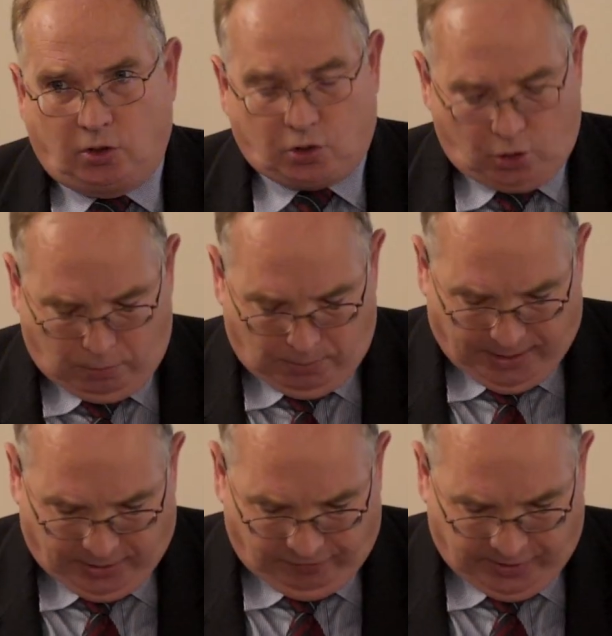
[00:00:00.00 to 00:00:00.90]
October
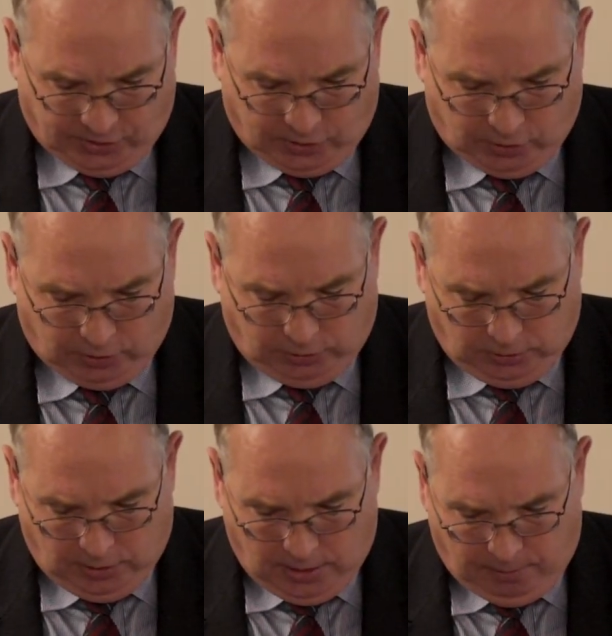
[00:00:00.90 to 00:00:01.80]
Manifesto,
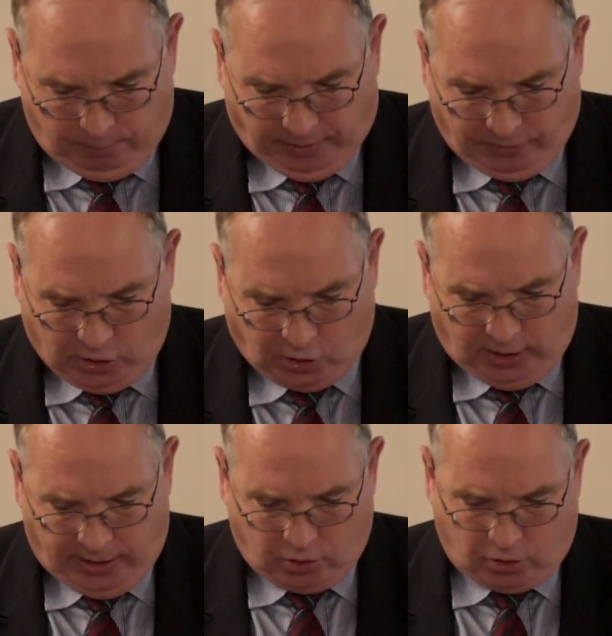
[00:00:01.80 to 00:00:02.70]
but I'd just
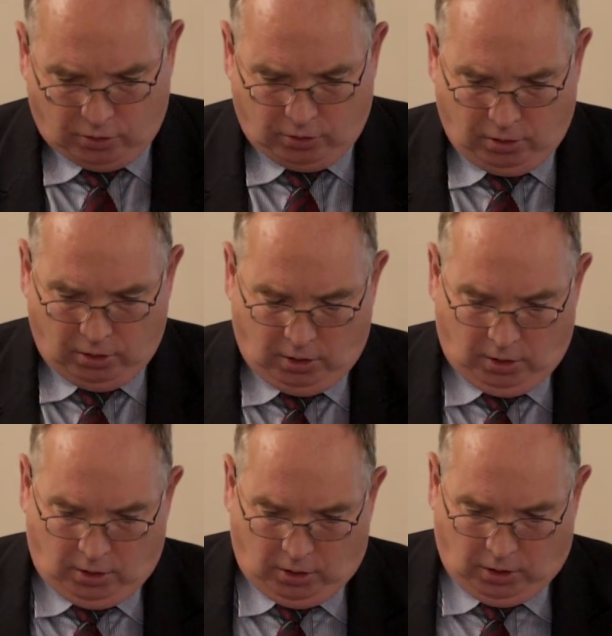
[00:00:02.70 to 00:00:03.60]
like to
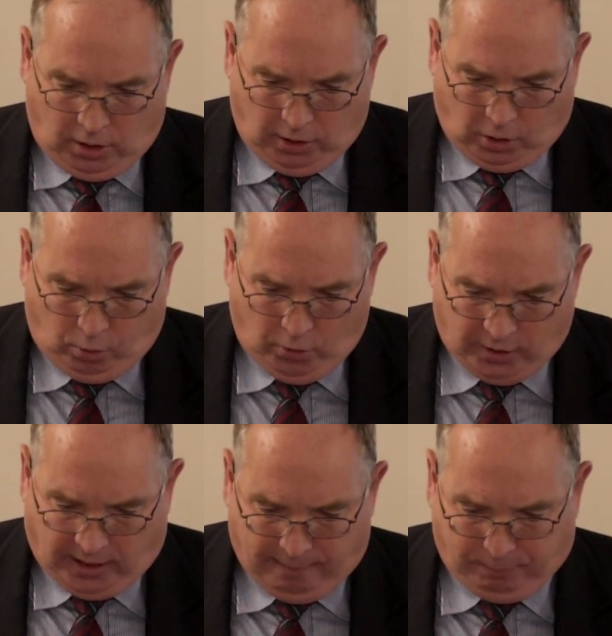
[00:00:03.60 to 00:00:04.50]

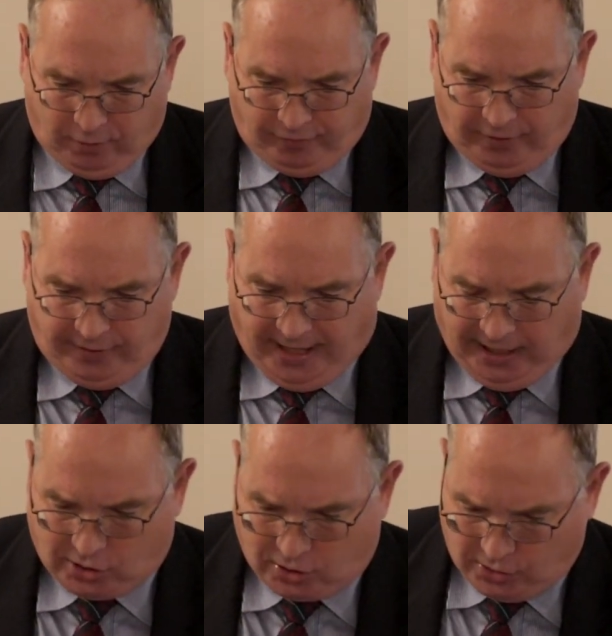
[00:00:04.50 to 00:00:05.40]
quote a couple of the
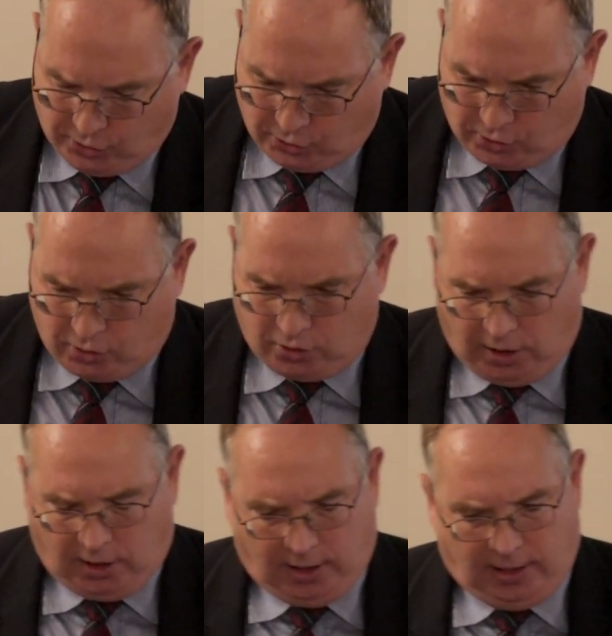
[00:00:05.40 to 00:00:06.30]
reactions
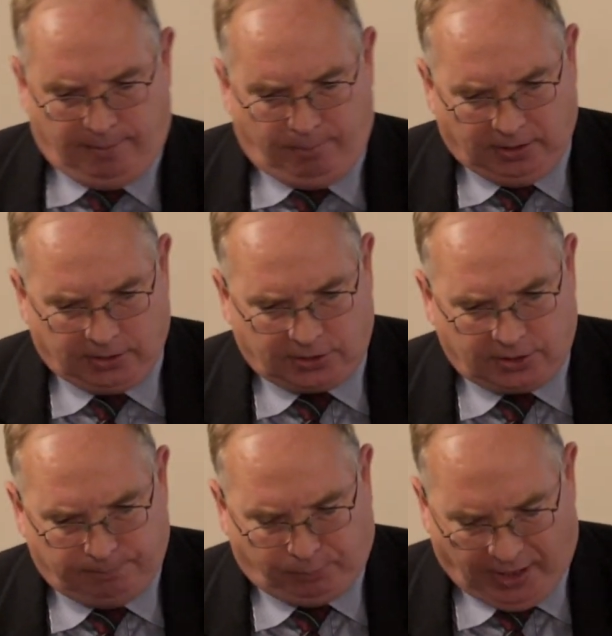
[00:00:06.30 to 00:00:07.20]

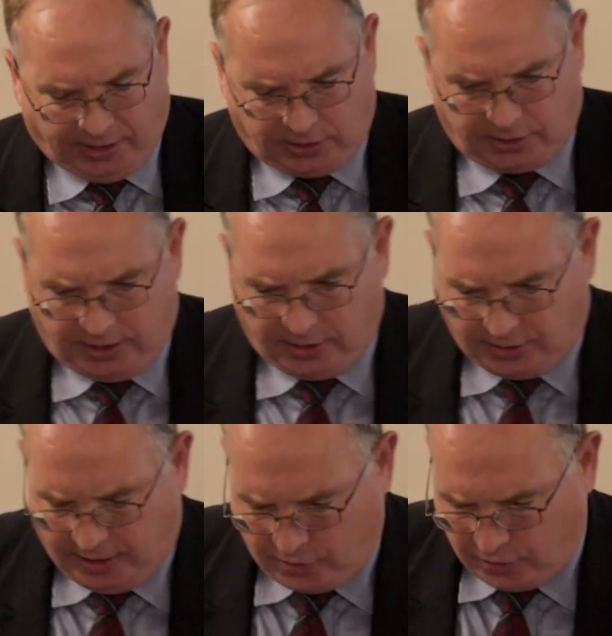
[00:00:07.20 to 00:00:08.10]
amongst the press,
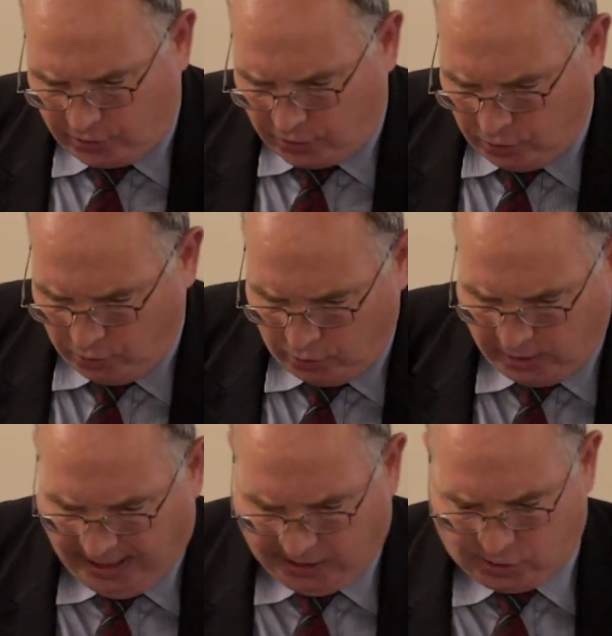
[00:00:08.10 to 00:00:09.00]
etc., to
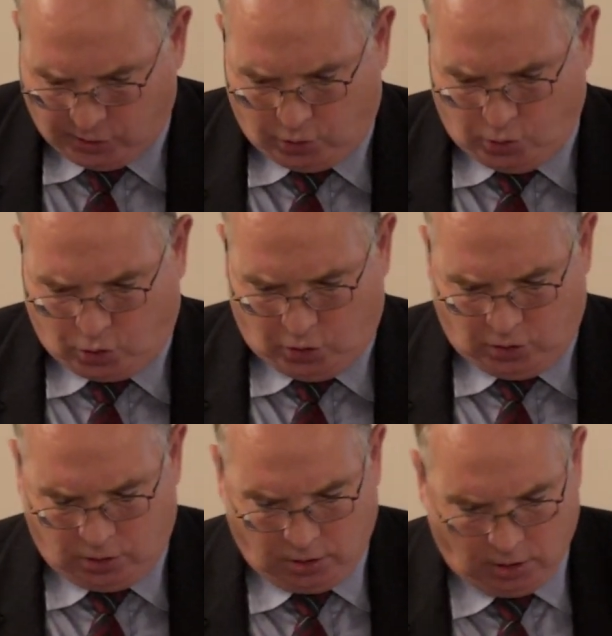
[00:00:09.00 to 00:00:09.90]
the
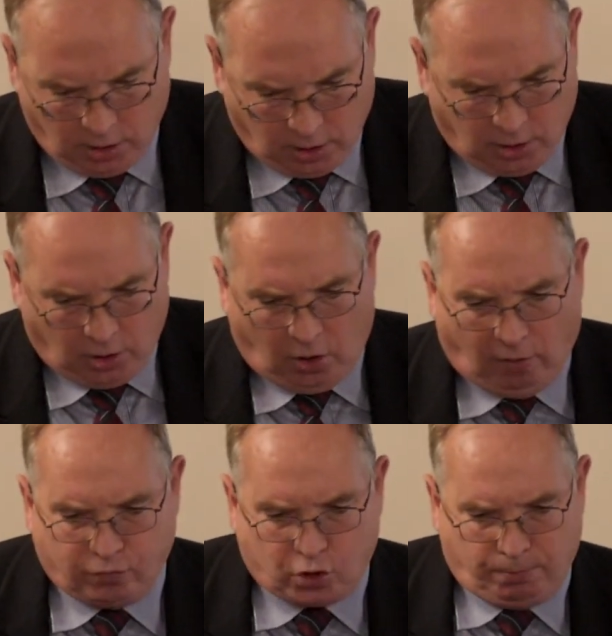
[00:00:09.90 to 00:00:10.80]
execution
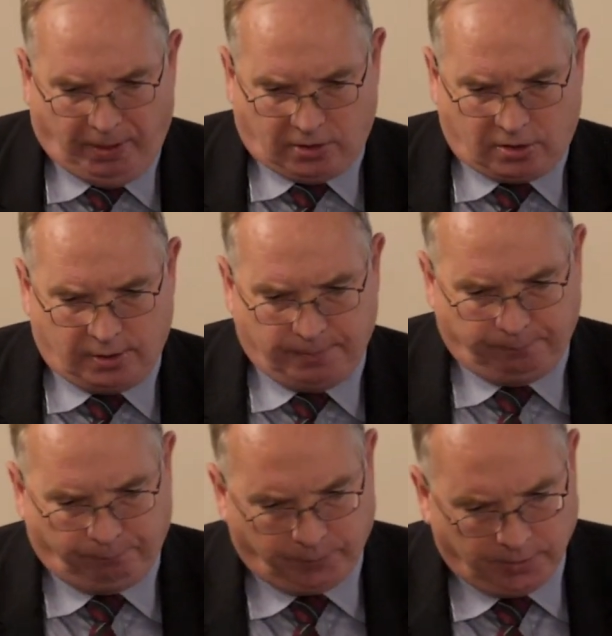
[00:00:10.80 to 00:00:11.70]
of Schmidt.
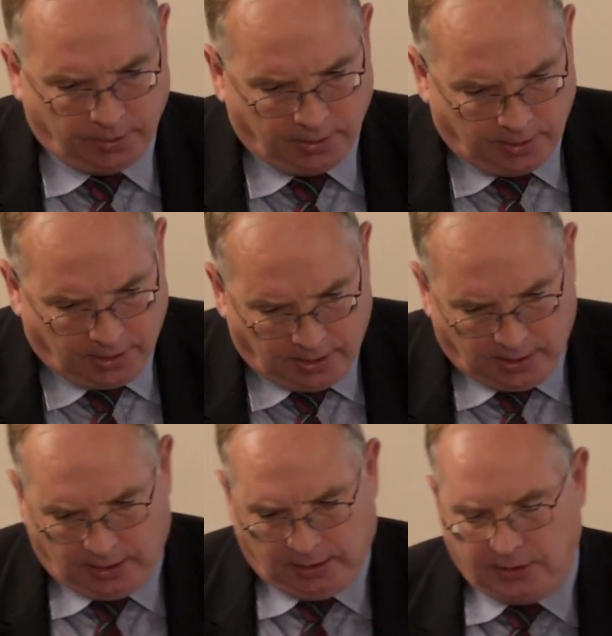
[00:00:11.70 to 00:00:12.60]

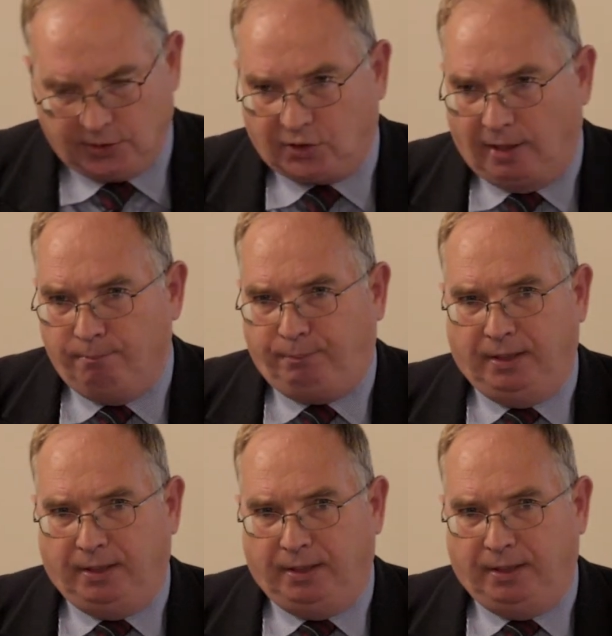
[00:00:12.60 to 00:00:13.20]
Some